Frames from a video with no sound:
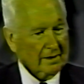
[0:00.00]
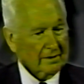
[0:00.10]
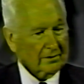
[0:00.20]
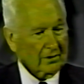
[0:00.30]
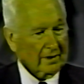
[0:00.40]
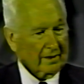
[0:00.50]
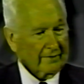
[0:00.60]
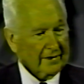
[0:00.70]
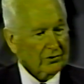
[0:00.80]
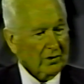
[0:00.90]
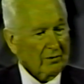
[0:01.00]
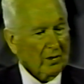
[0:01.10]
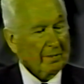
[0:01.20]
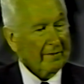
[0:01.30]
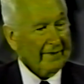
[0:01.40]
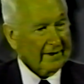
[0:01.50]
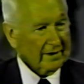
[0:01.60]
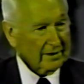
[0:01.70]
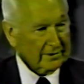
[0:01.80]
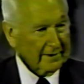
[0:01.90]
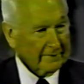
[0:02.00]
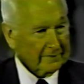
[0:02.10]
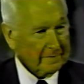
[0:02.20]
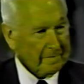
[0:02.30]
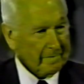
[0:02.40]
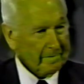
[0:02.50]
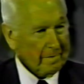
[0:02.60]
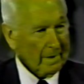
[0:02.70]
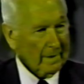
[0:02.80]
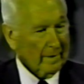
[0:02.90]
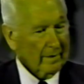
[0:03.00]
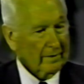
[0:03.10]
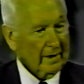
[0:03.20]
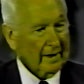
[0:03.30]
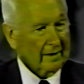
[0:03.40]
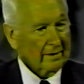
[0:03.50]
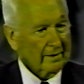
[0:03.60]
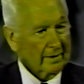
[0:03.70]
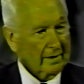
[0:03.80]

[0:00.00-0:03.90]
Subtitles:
so that eventually we perfect ourselves. And